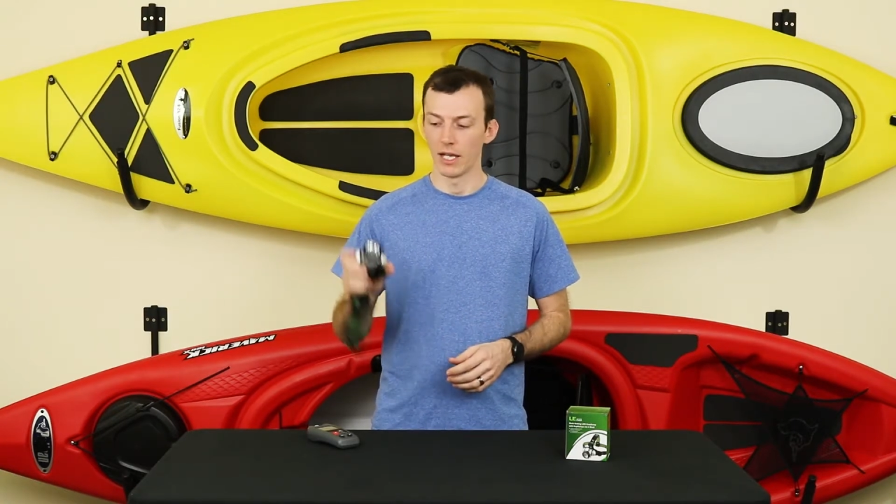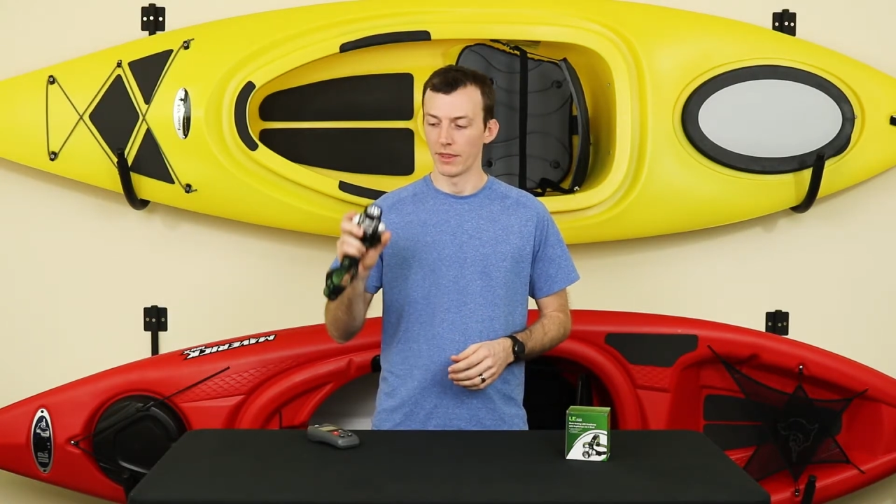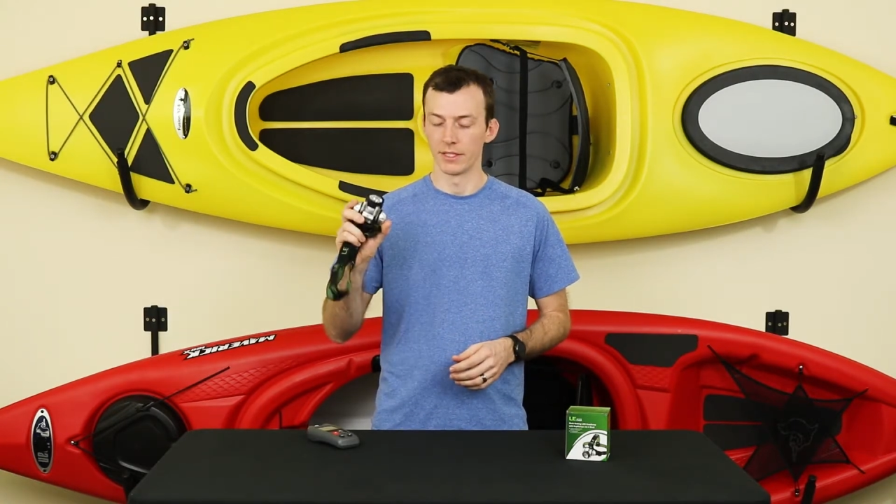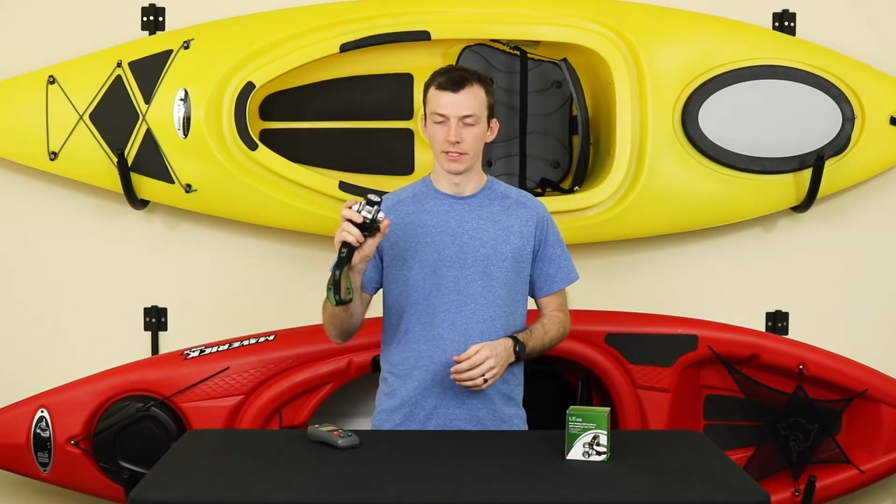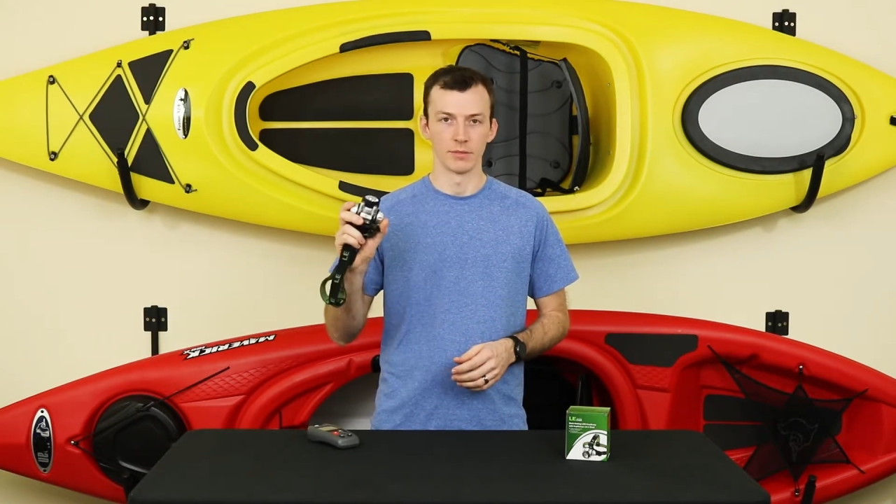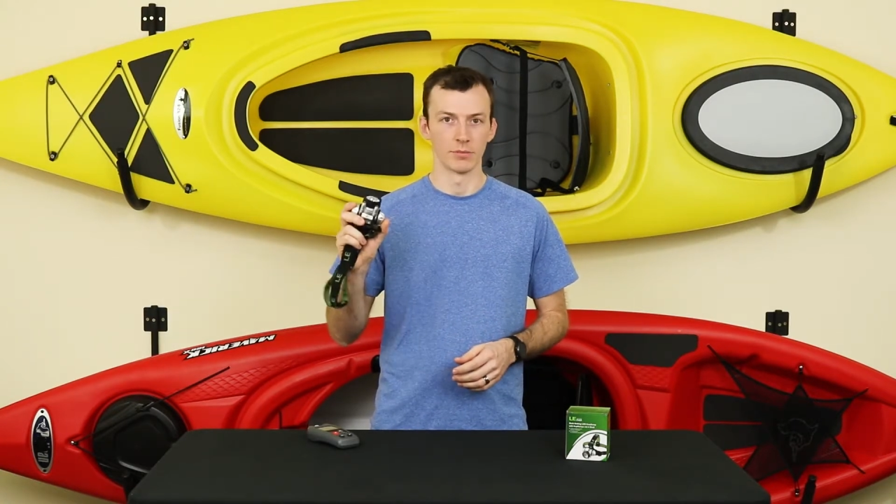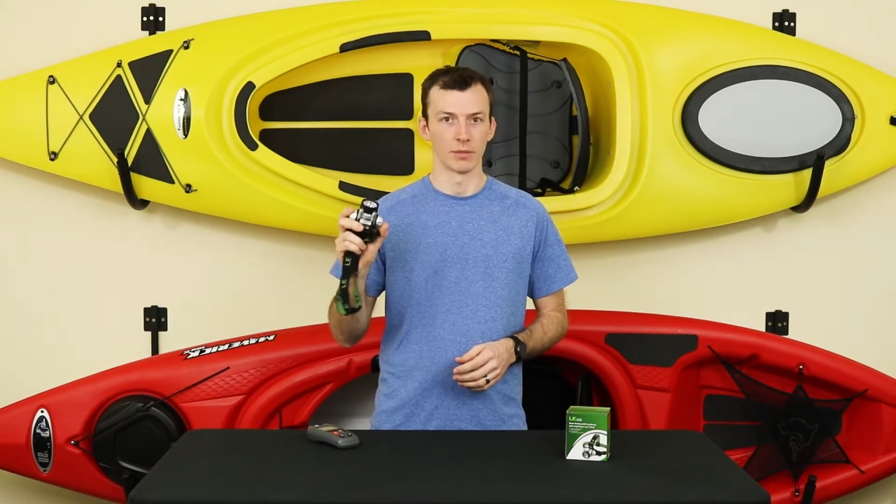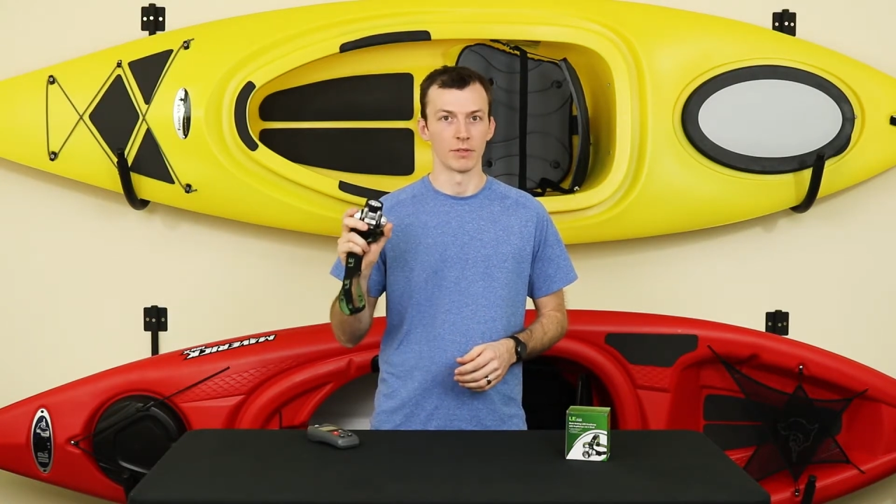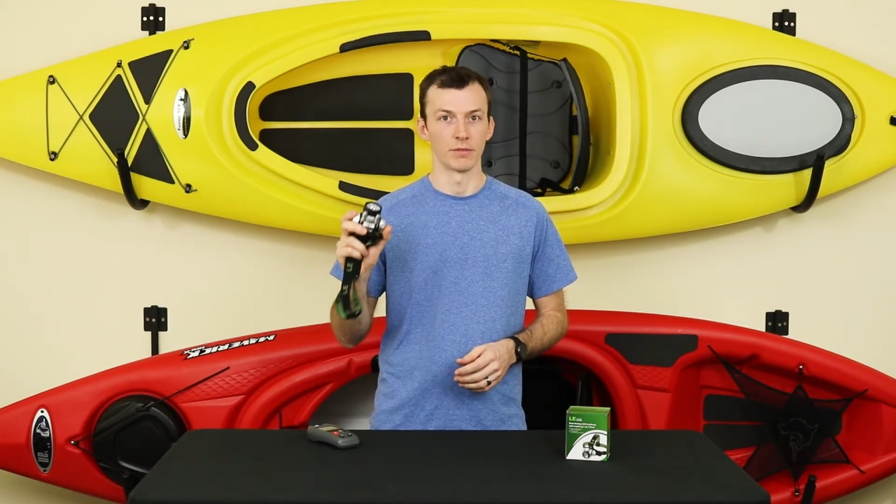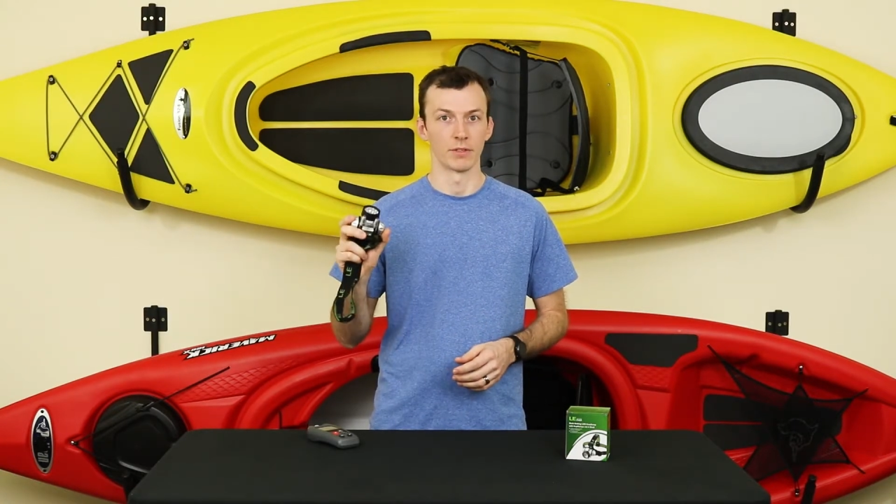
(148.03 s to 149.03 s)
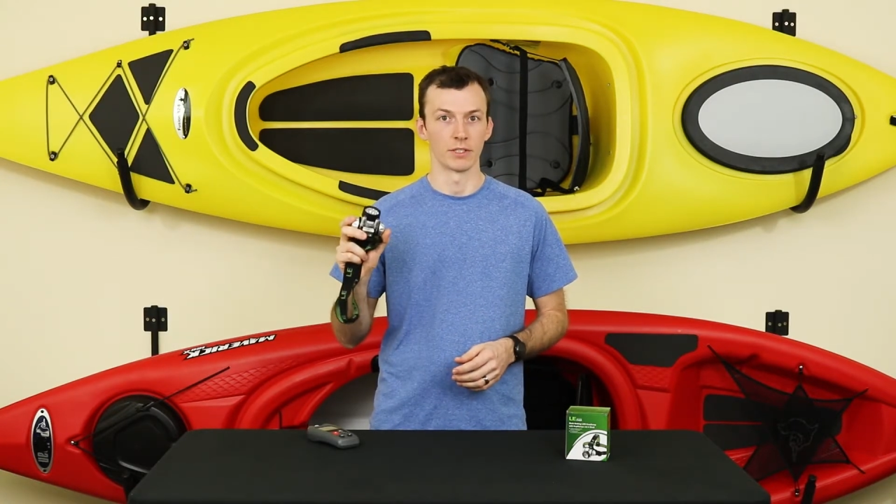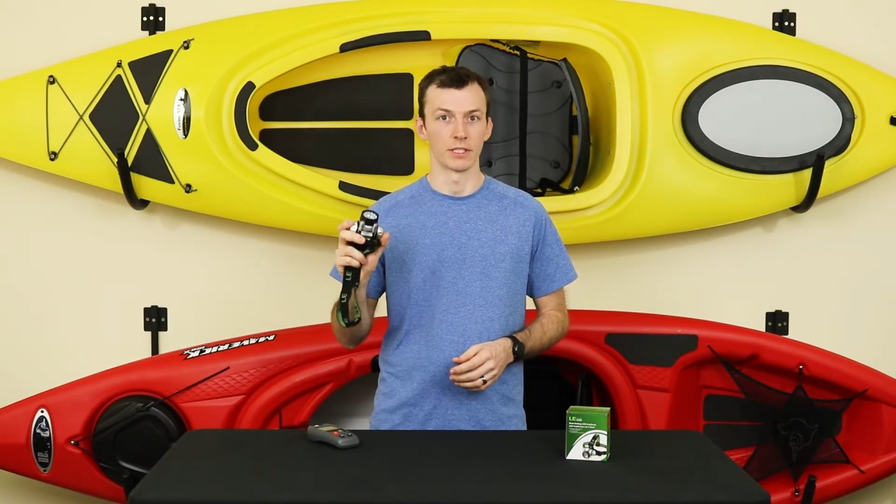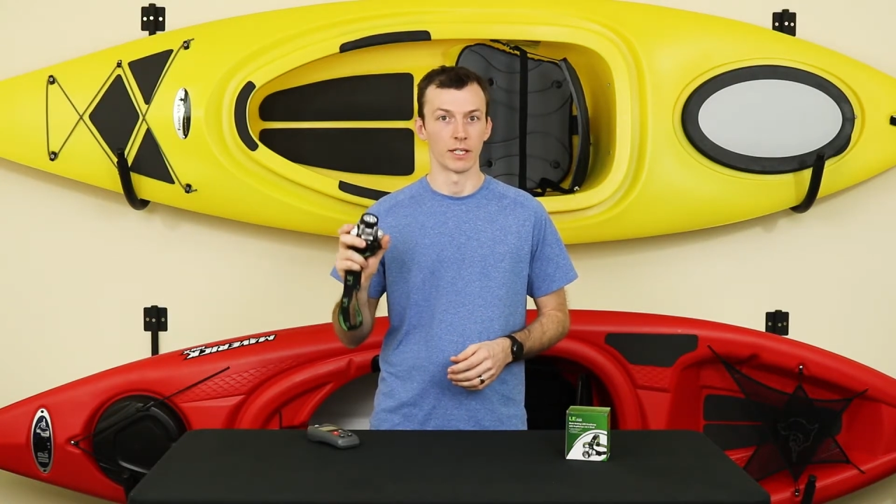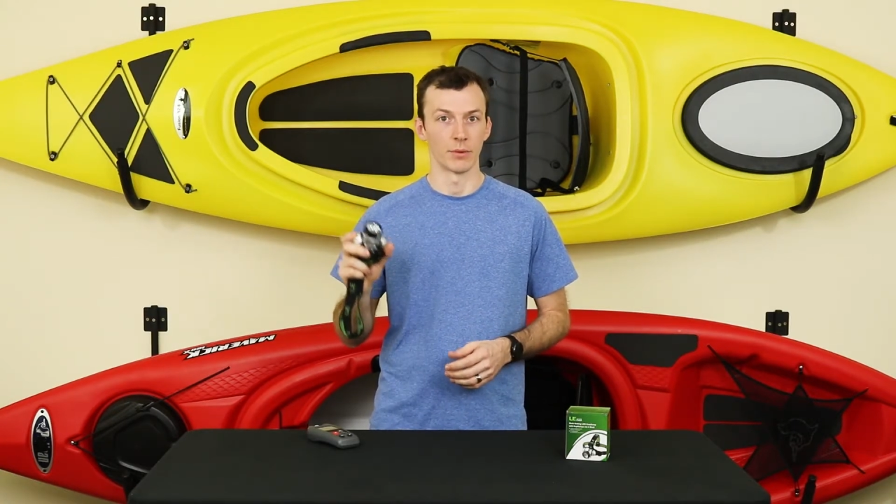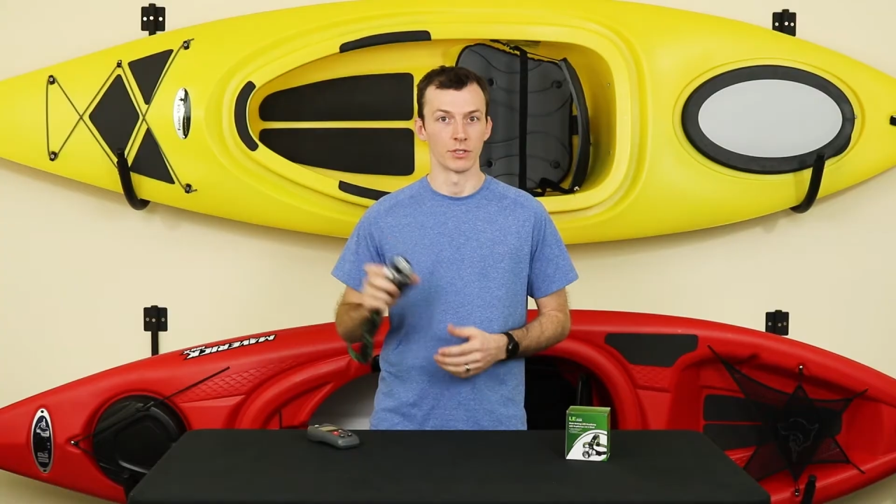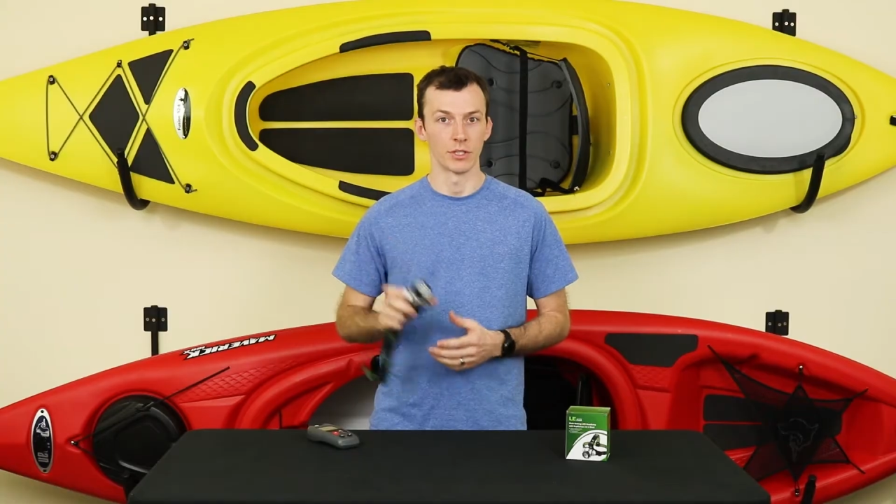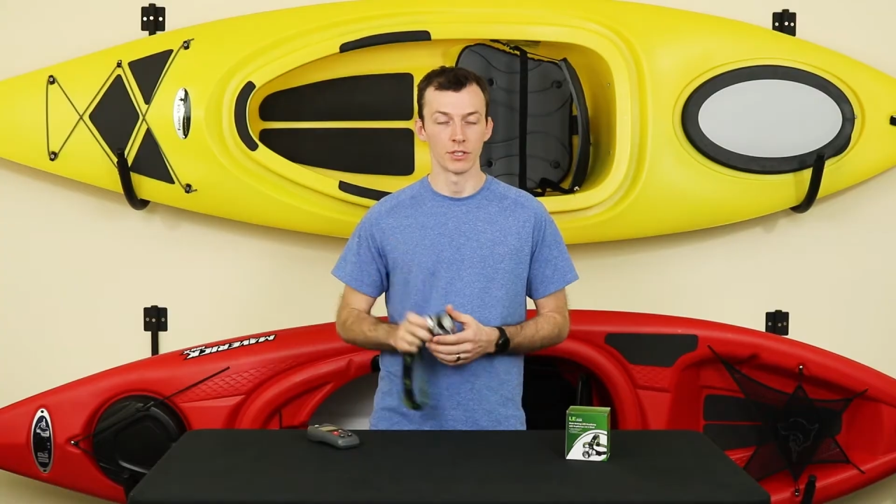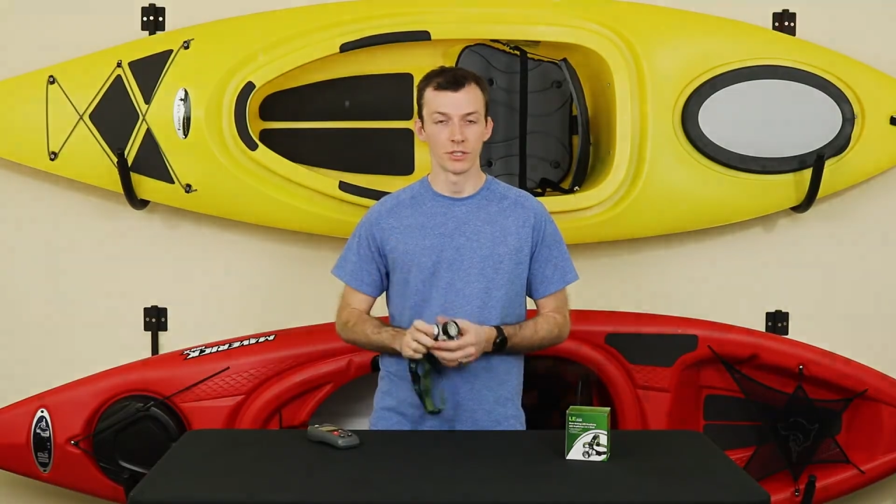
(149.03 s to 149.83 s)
This isn't going to be the first thing I would turn